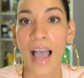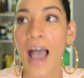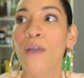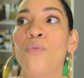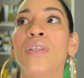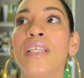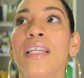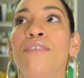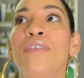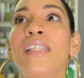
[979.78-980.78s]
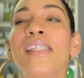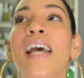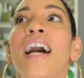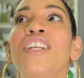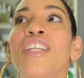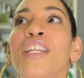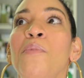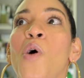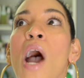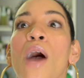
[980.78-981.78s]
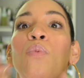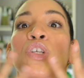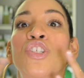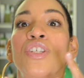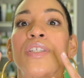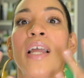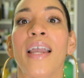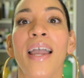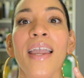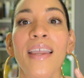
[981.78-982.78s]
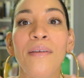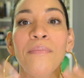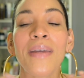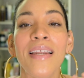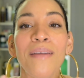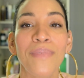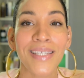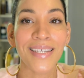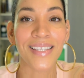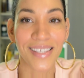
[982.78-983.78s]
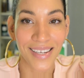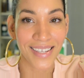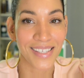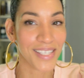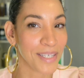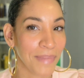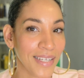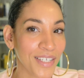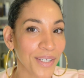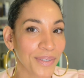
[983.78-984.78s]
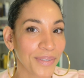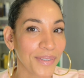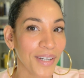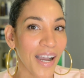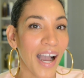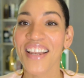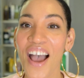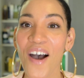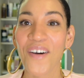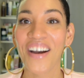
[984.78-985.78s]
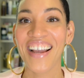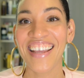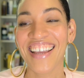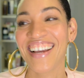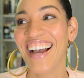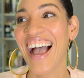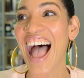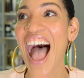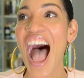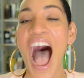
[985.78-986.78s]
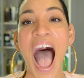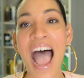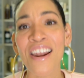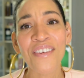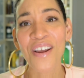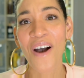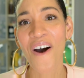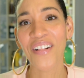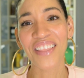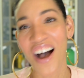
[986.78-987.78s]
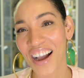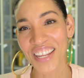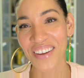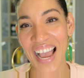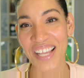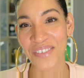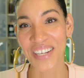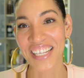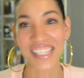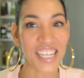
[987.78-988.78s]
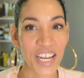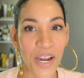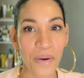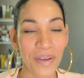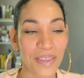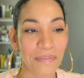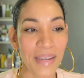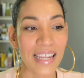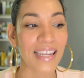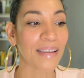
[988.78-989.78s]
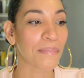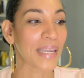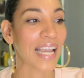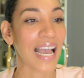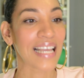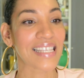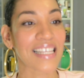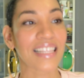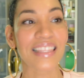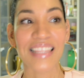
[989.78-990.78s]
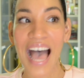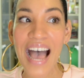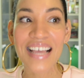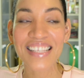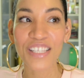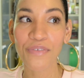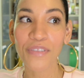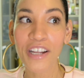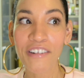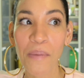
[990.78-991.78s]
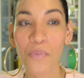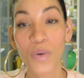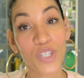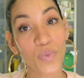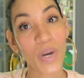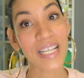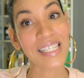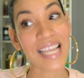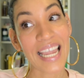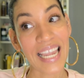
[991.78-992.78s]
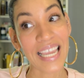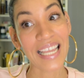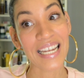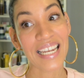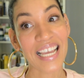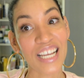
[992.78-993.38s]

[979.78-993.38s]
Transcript: I wasn't even SAJ anymore. I was just like, hey, my name's Yeast. Nice to meet you. Now, I don't know how long you guys want to sit here with me, because the last flare up, which was in